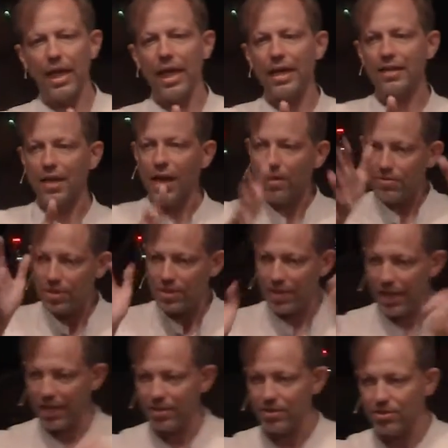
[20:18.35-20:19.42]
and after
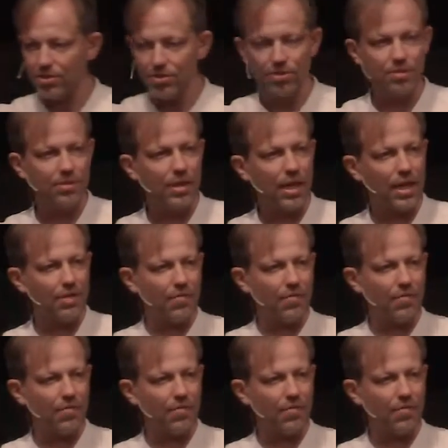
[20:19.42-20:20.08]
that I